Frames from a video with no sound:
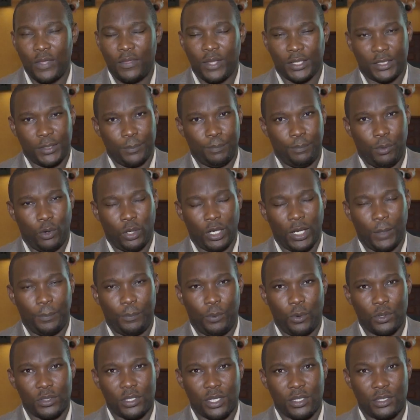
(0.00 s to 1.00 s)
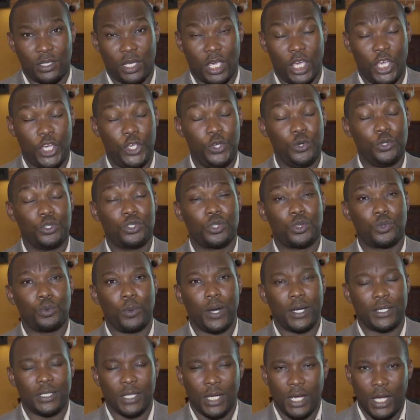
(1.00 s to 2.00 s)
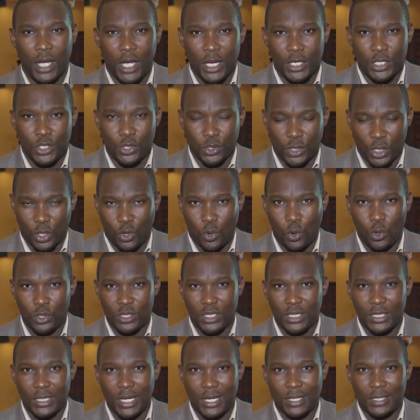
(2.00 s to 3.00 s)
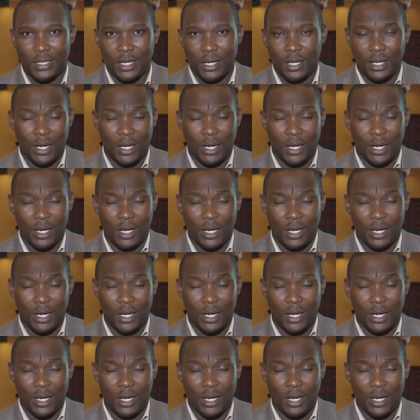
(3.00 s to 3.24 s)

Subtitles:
that Ebola poses a huge threat to the continent,